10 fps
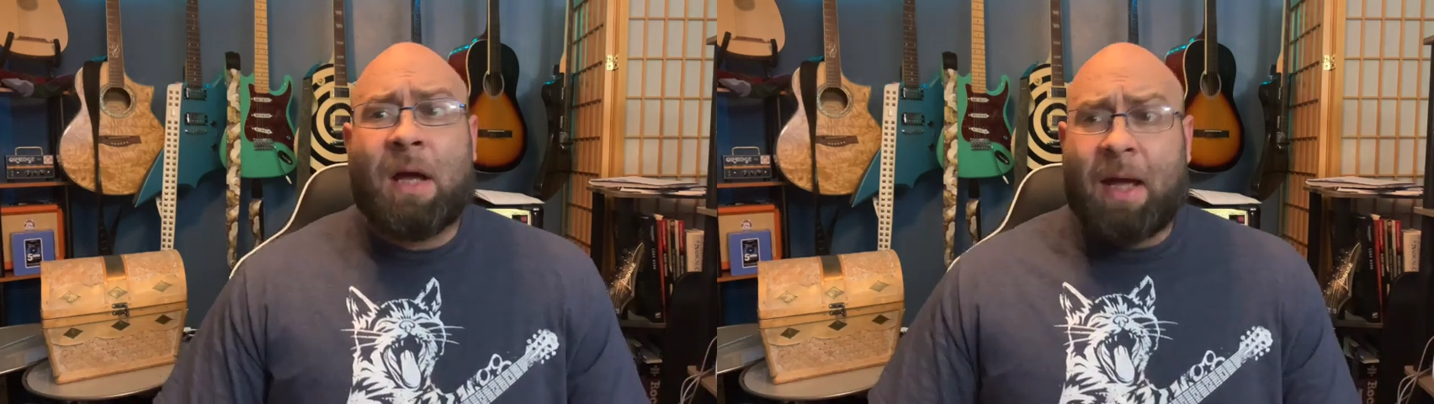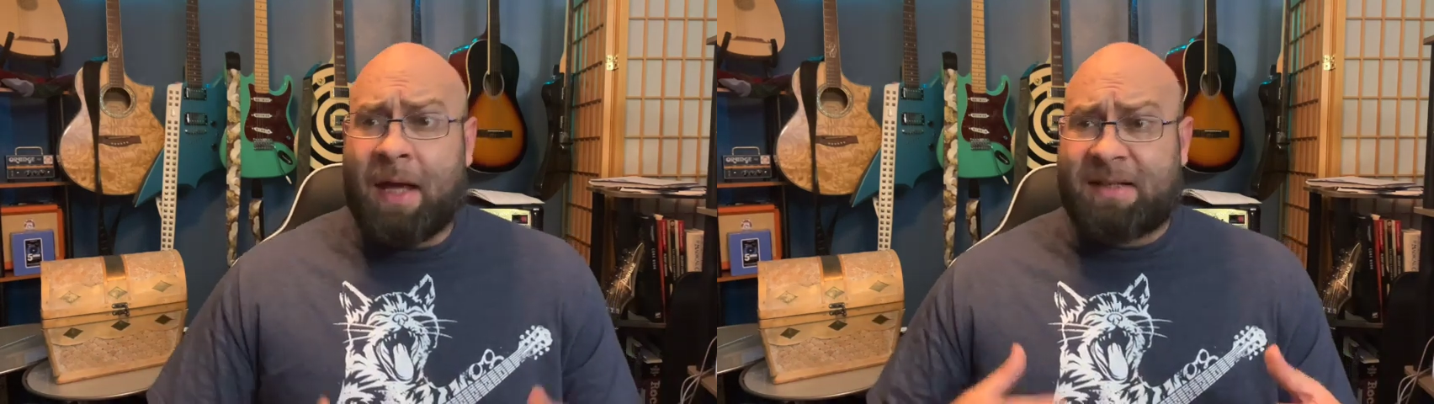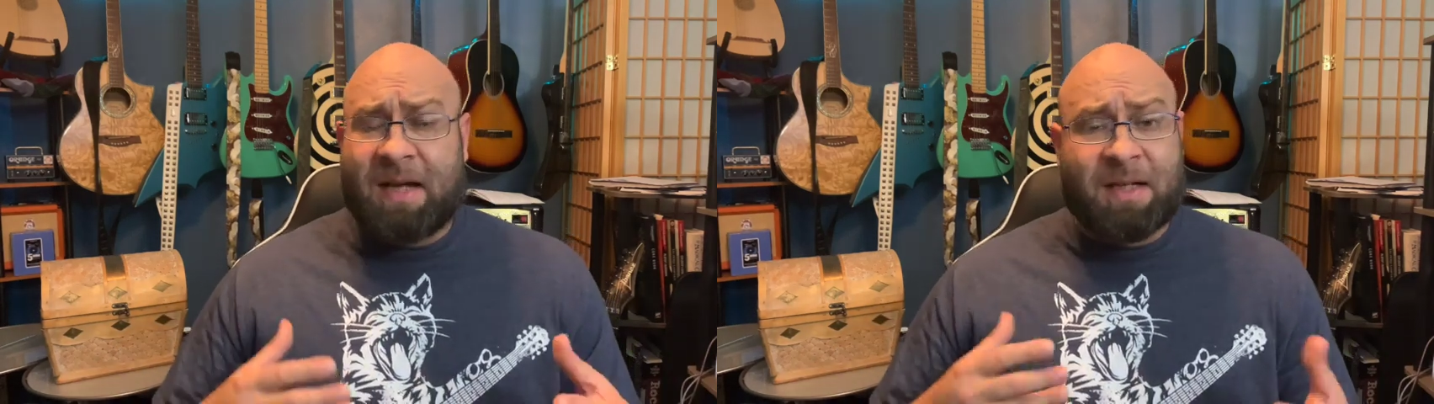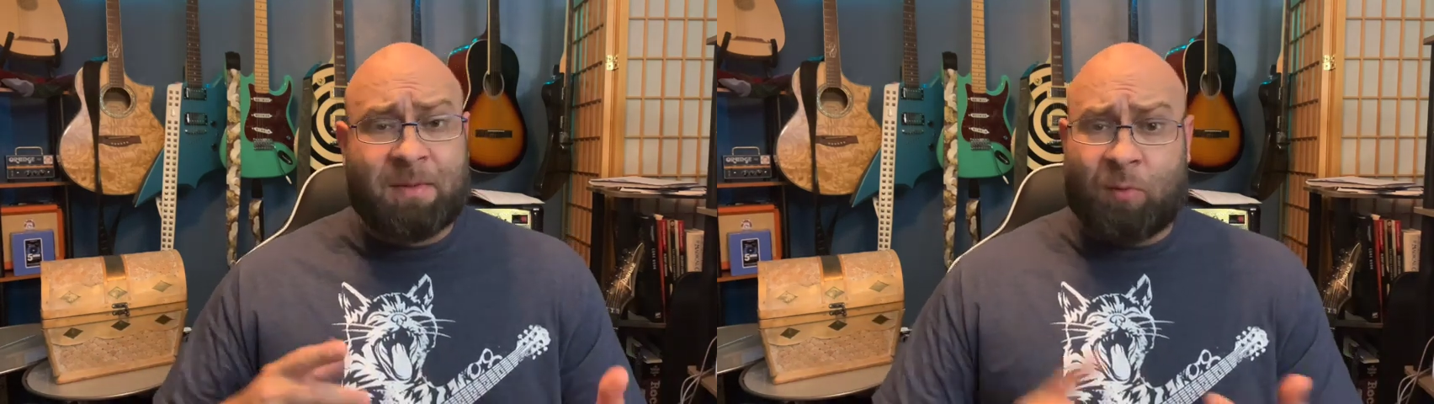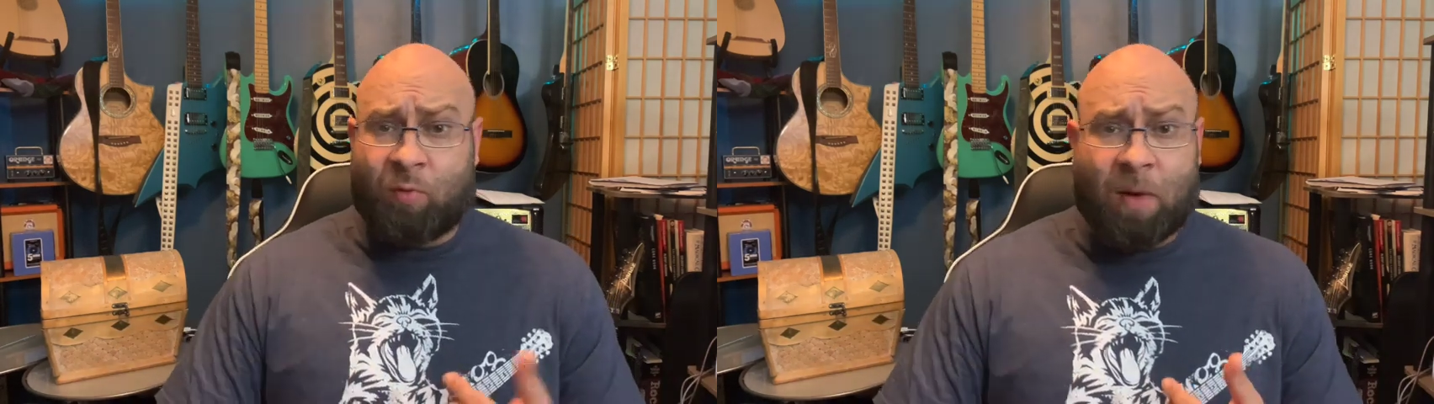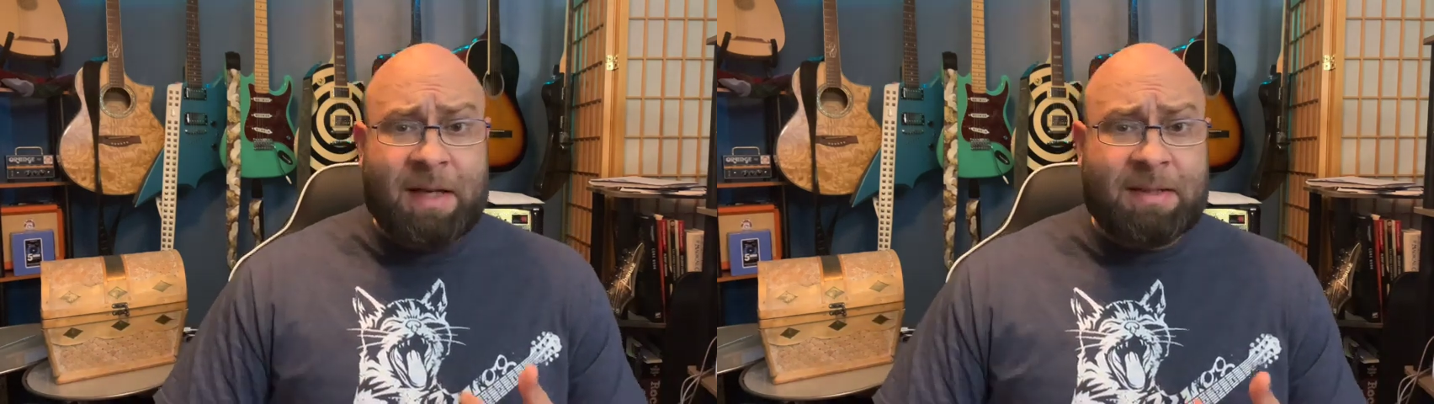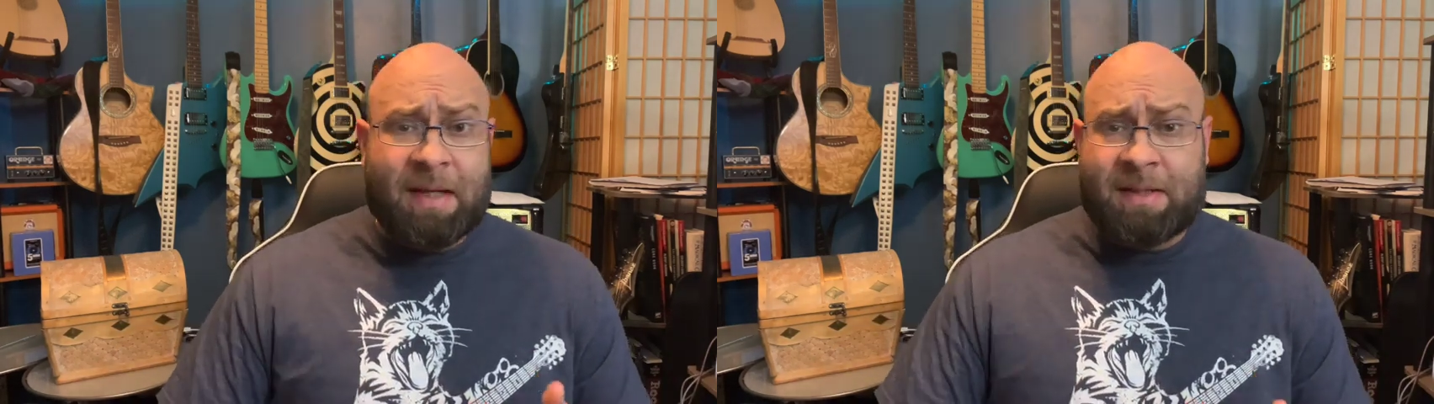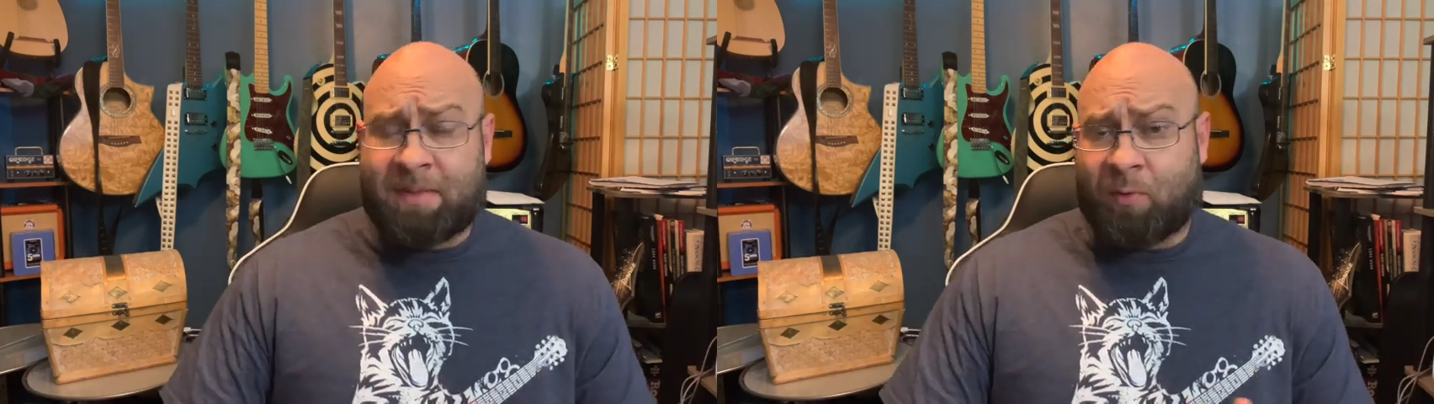It's got some great
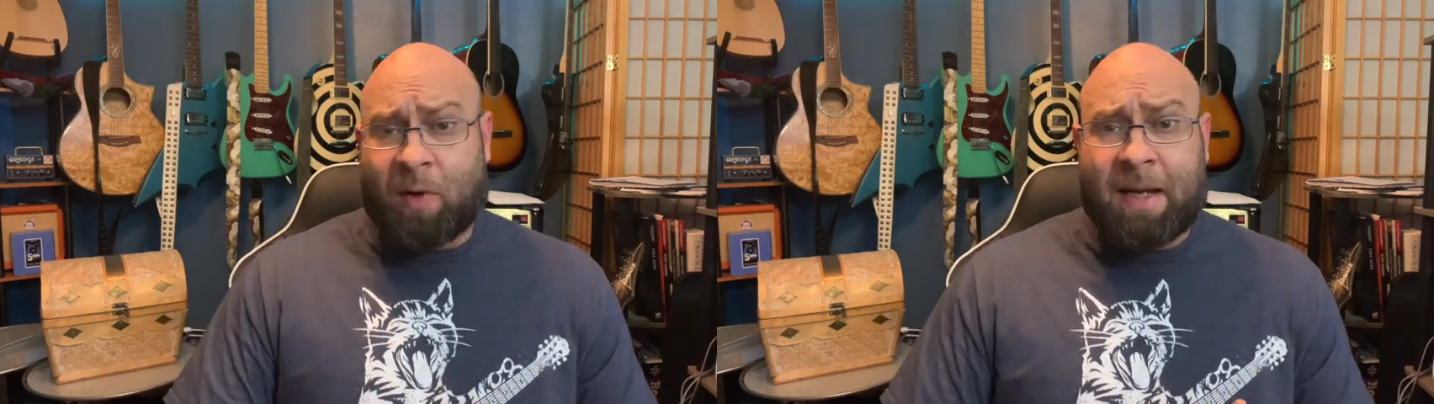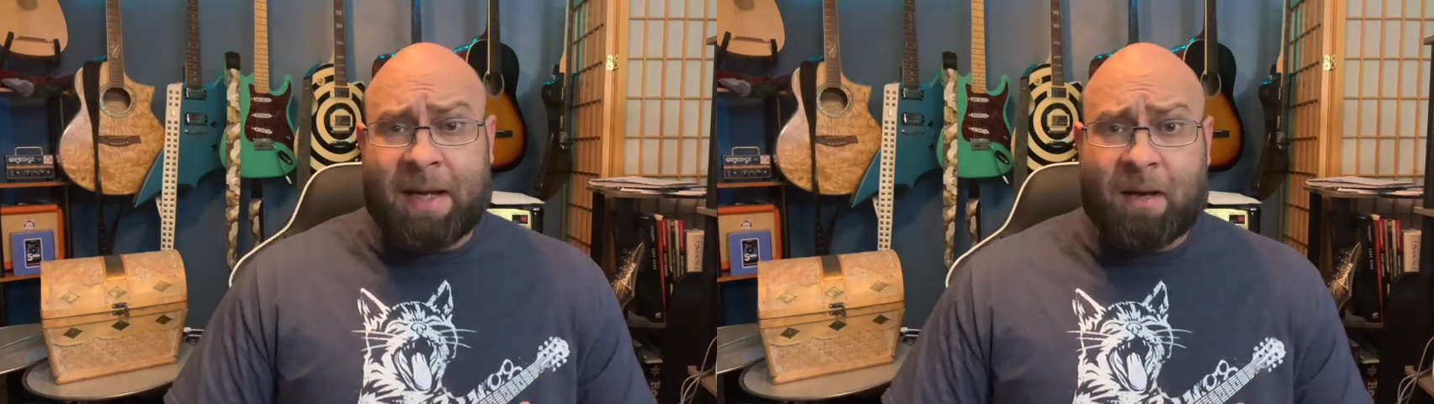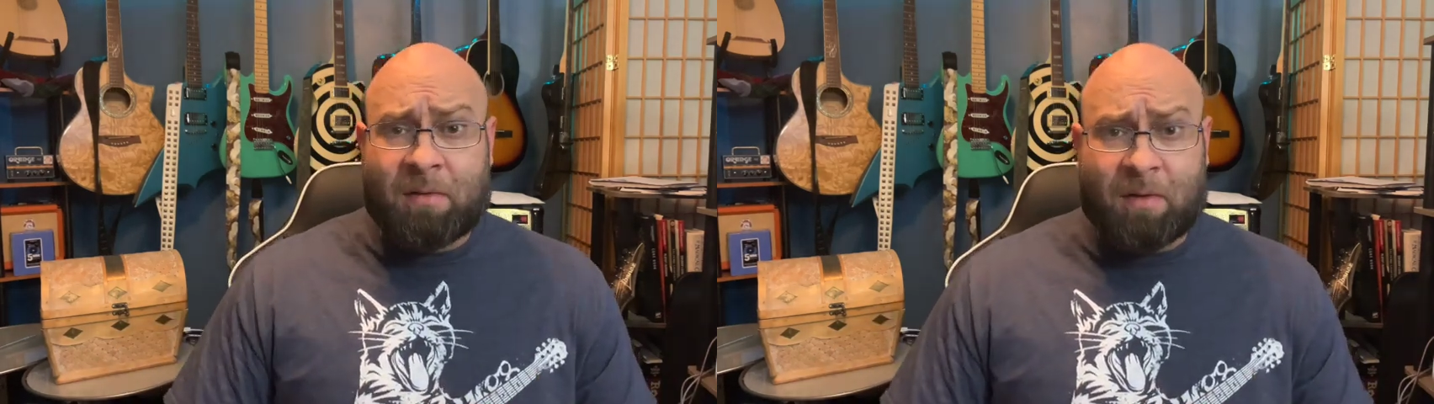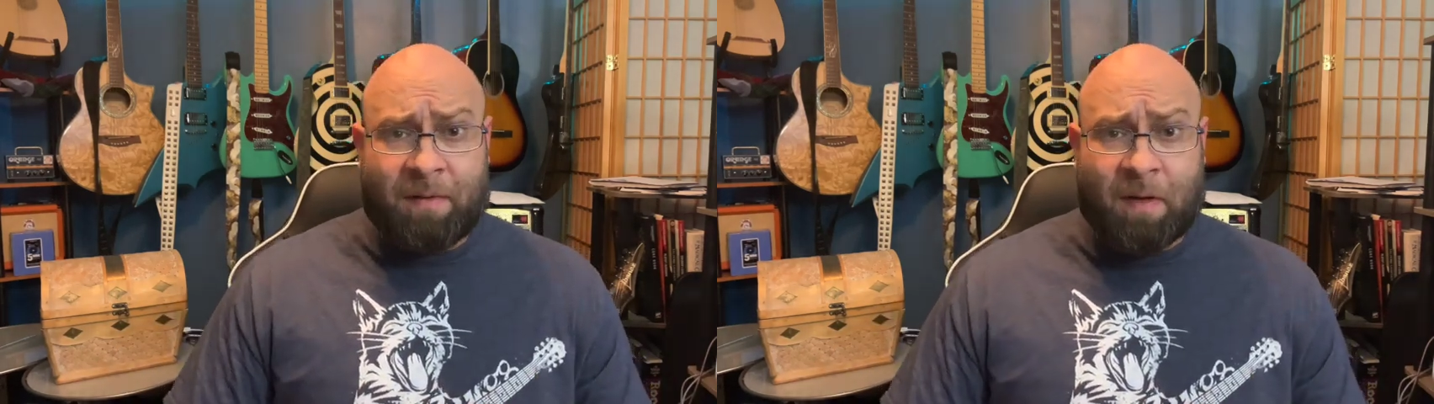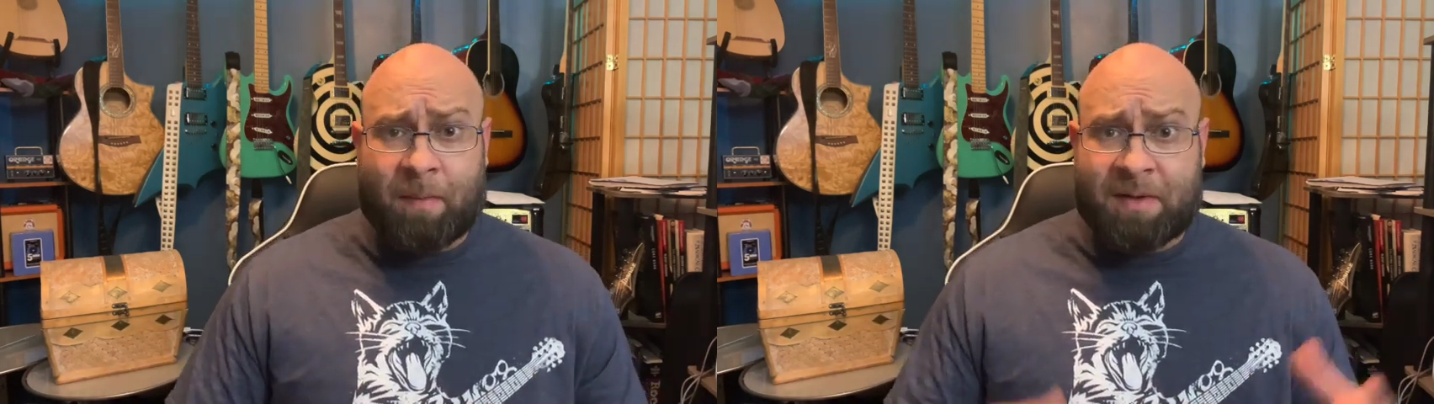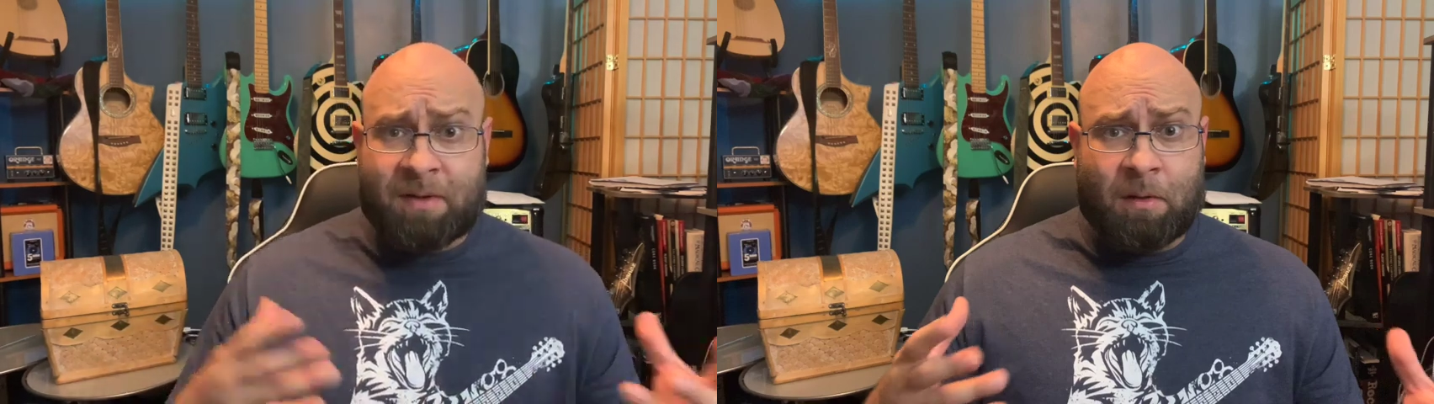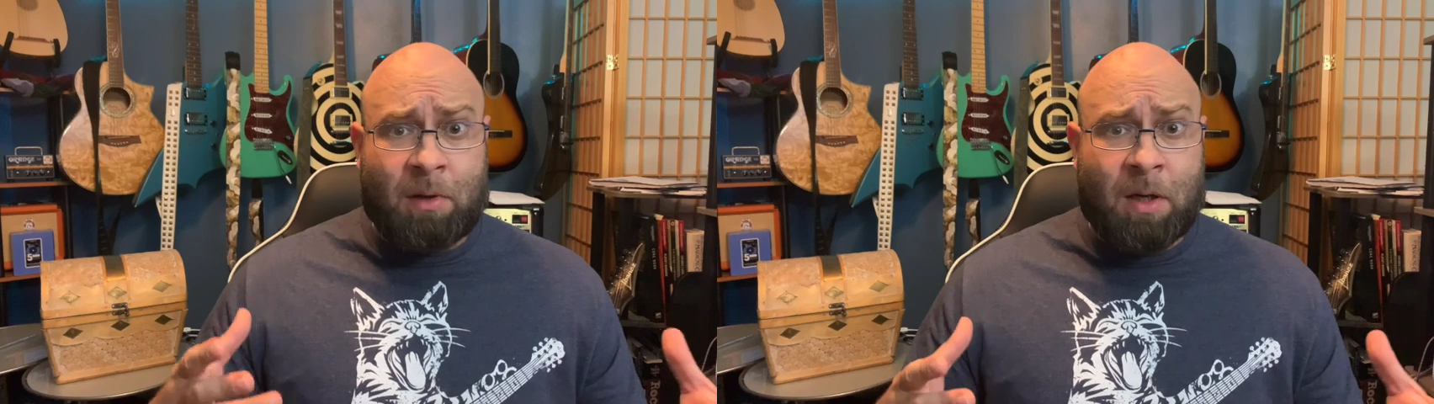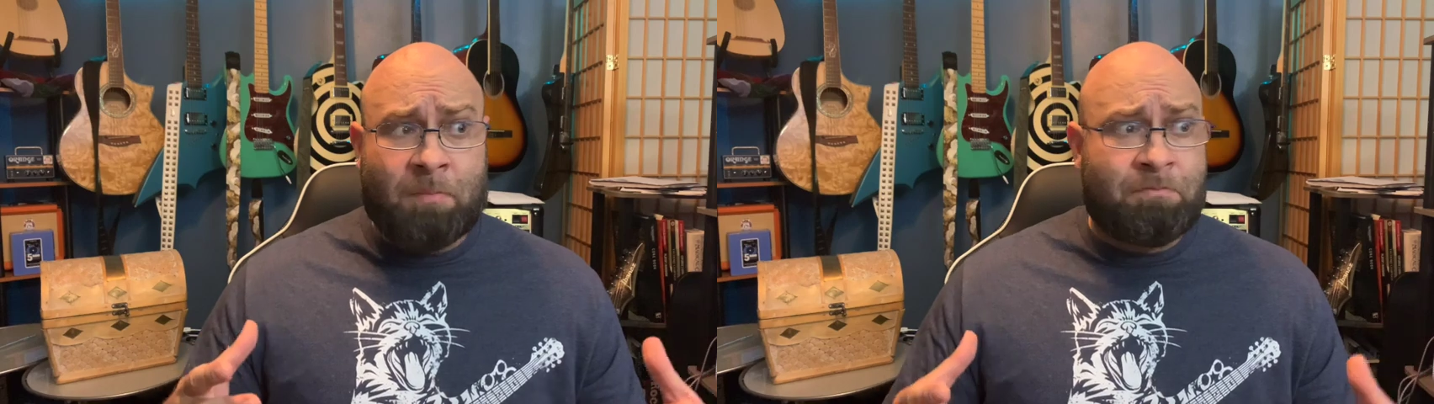scenes, some great character development,
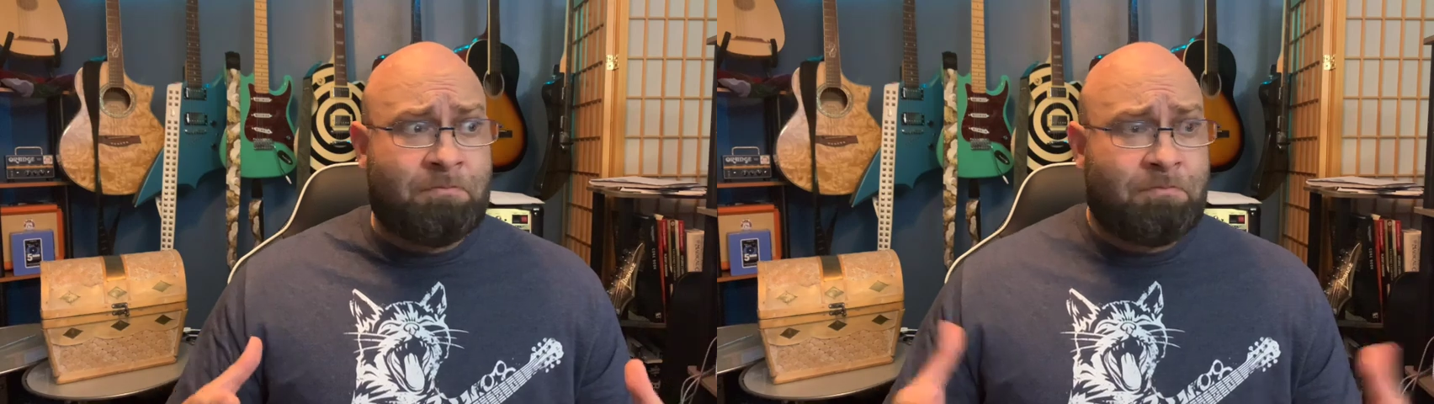so